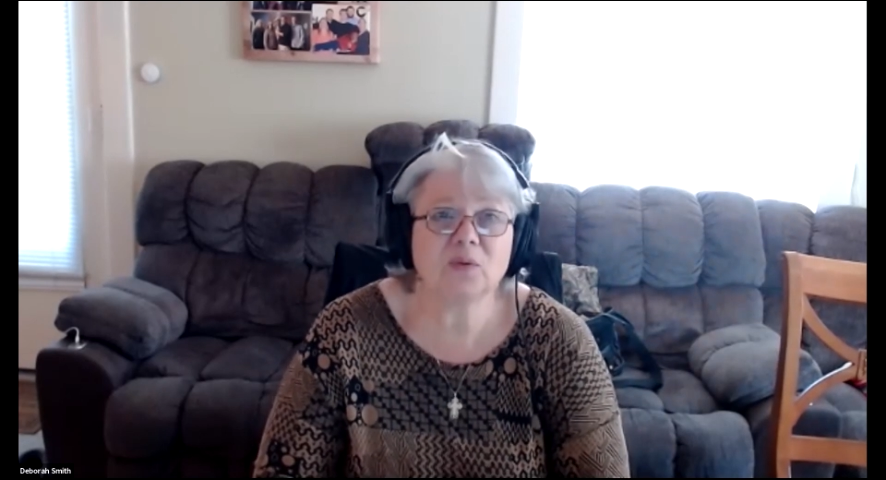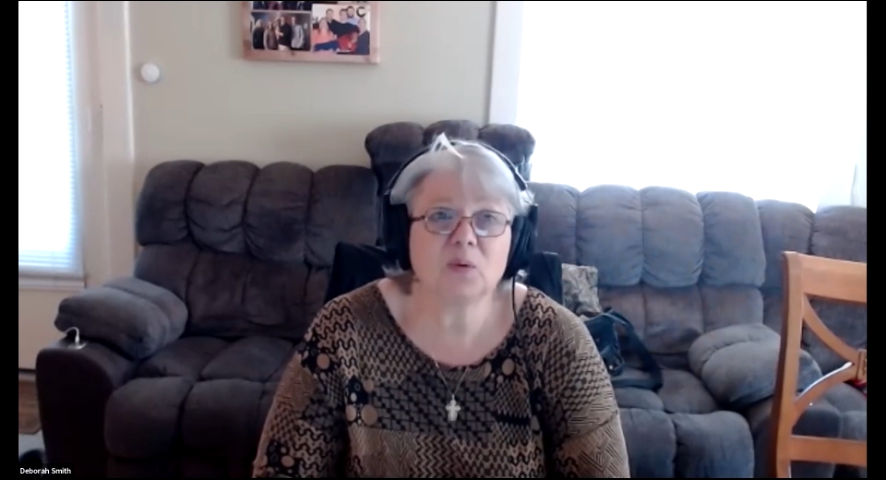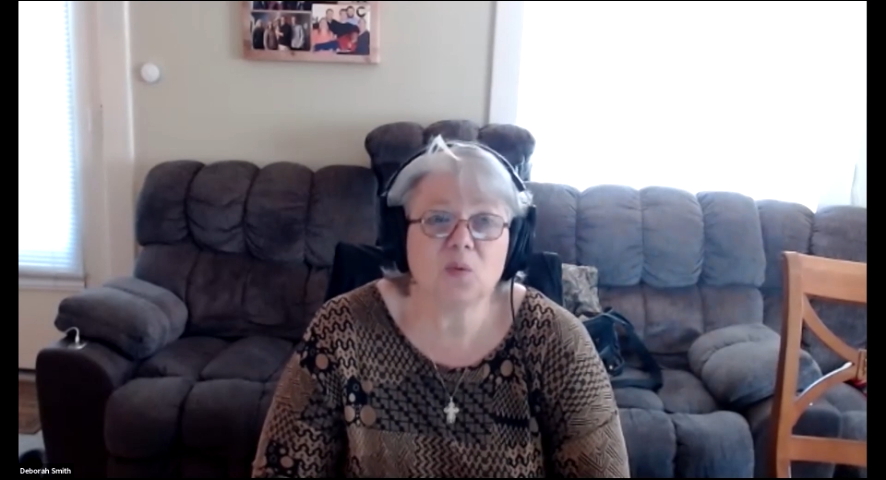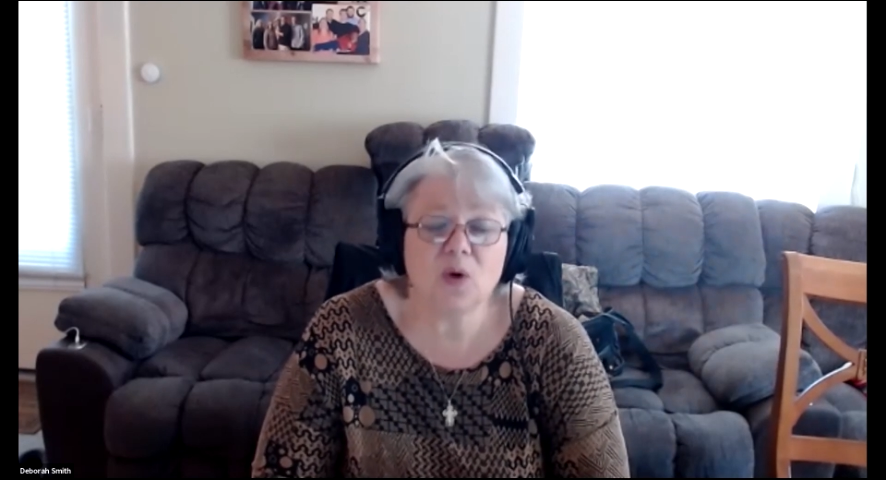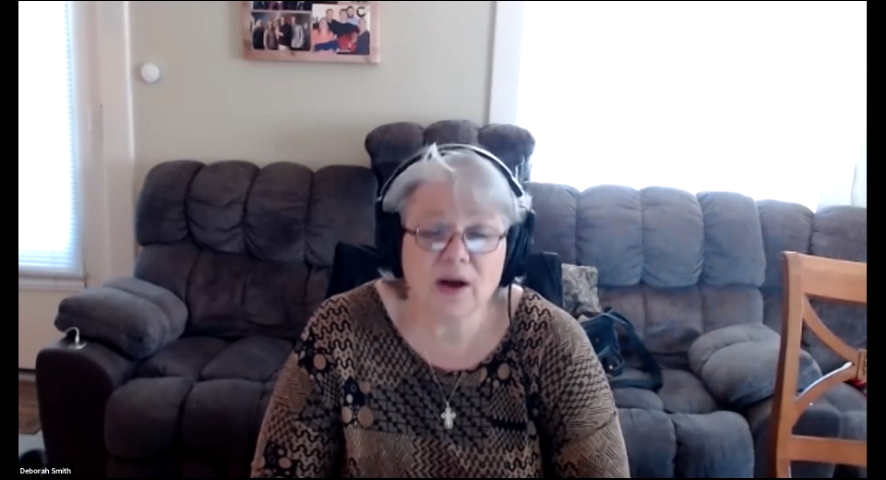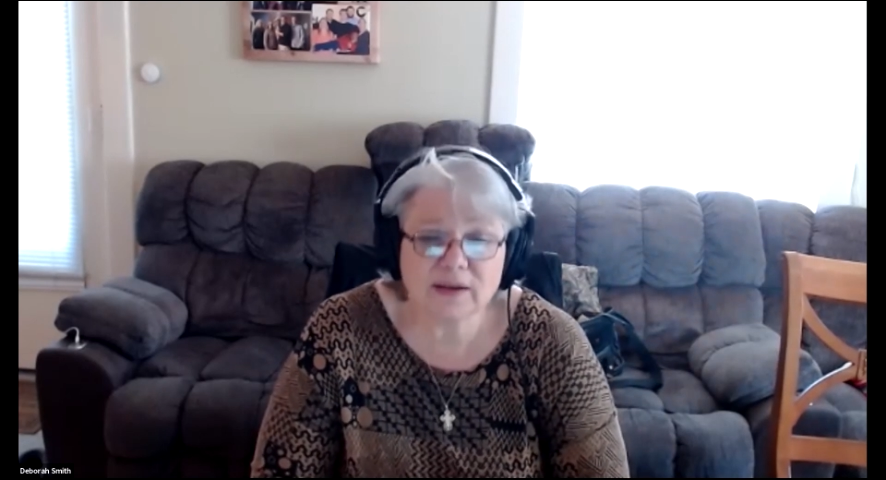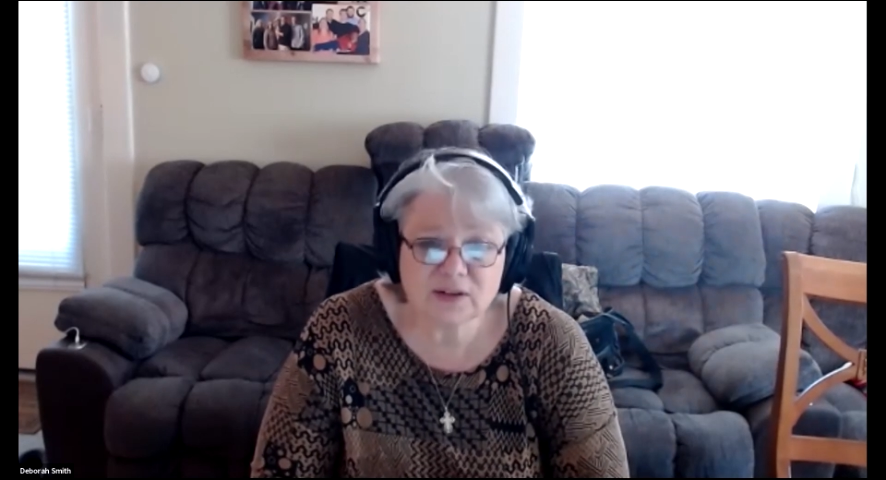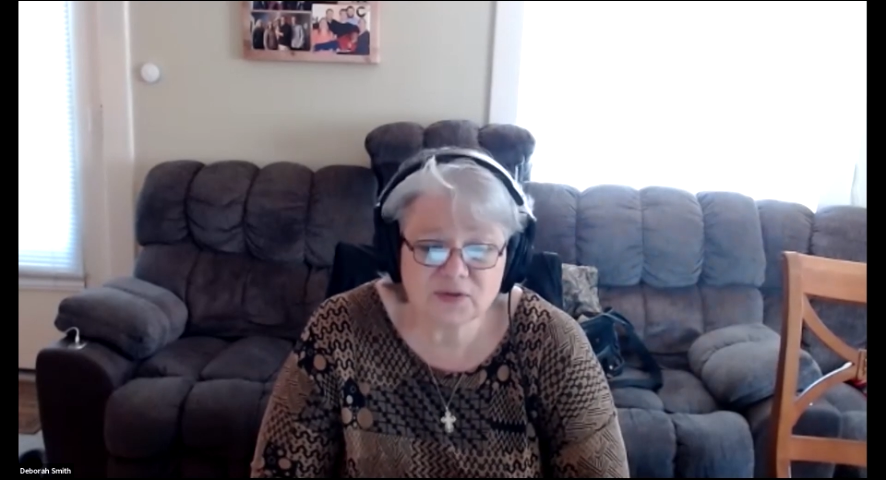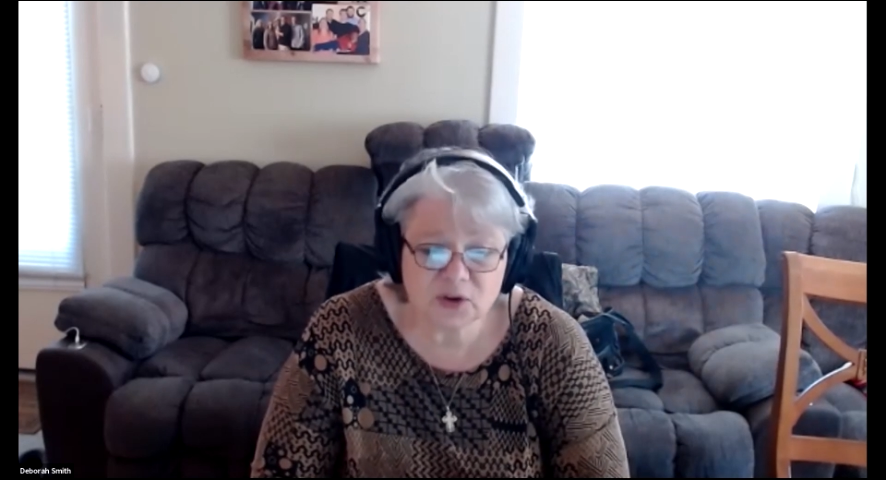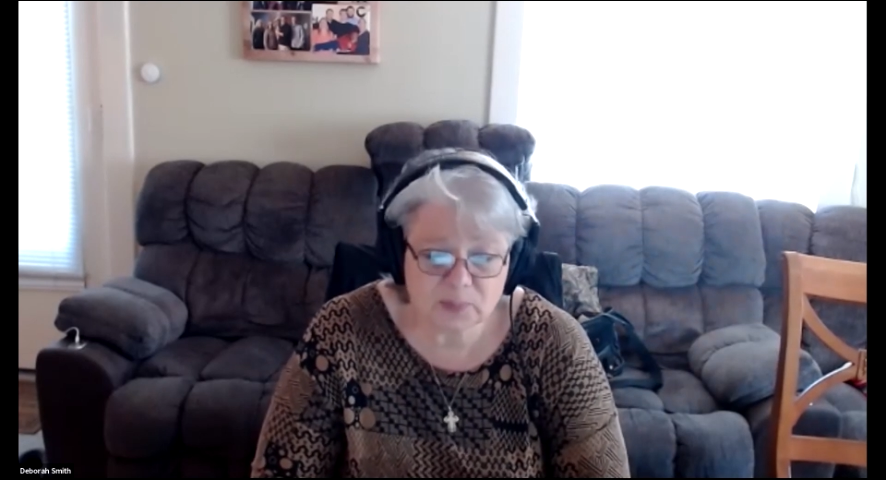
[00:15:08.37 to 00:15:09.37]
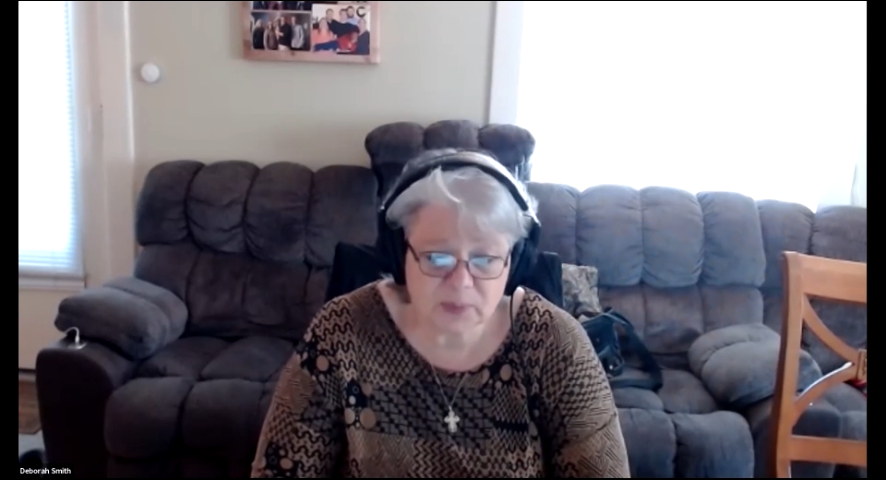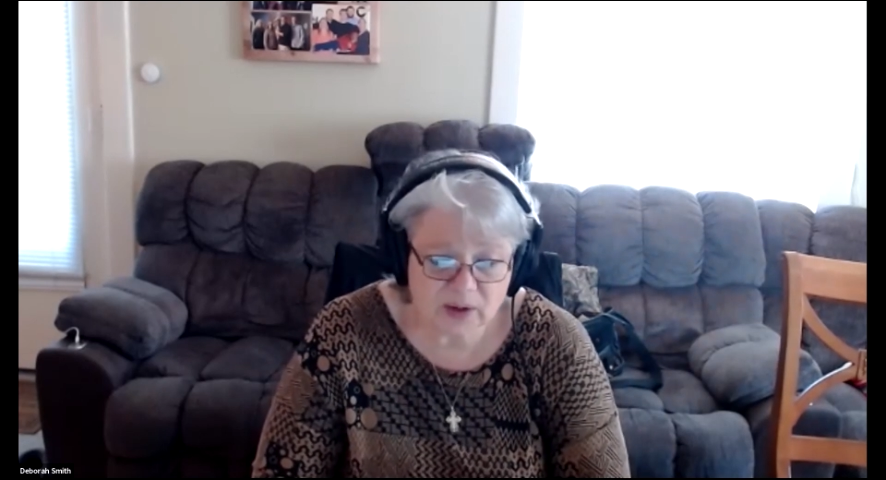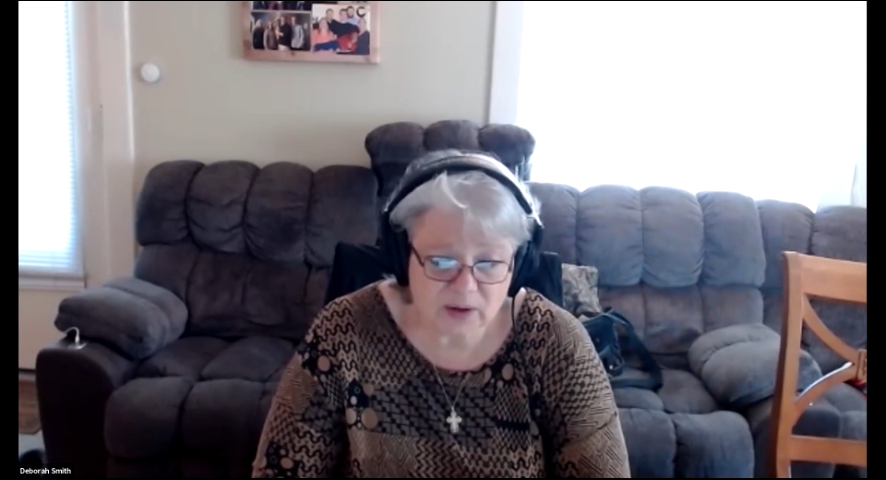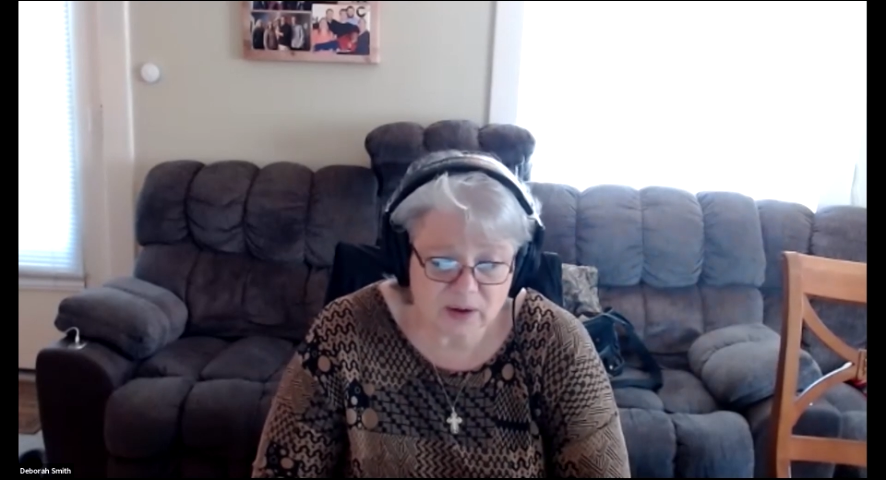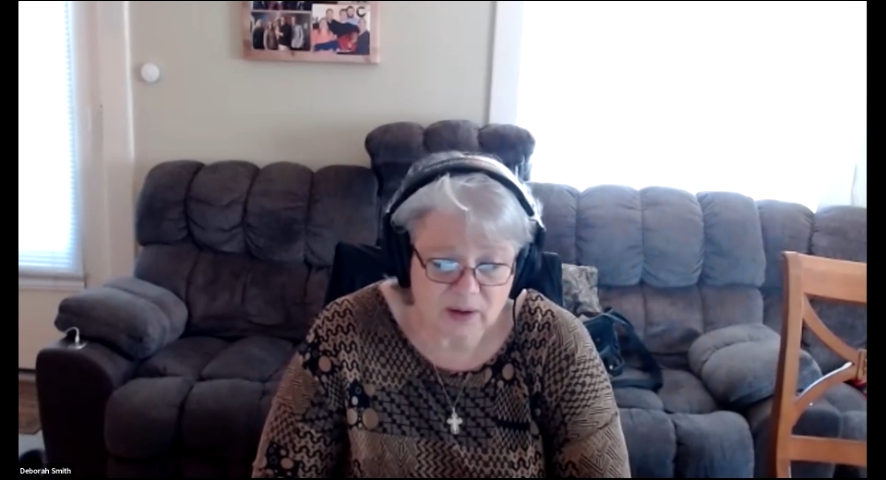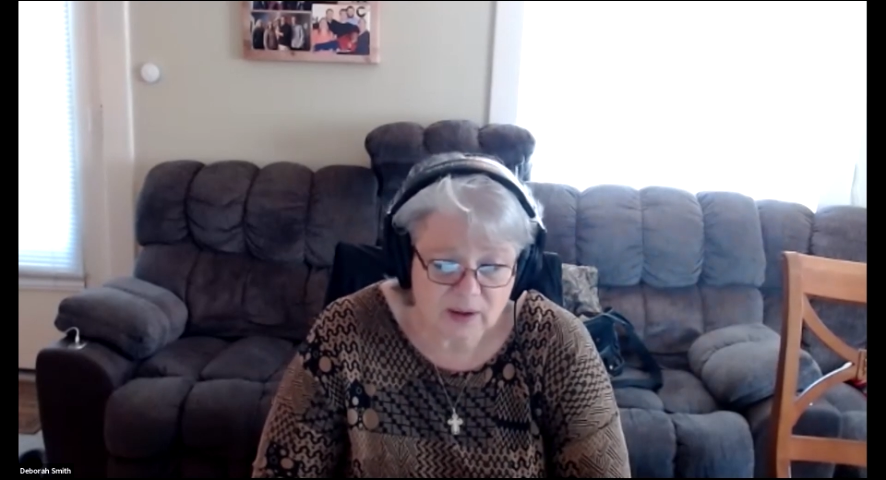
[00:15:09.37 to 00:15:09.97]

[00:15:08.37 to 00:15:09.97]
We want to feel better.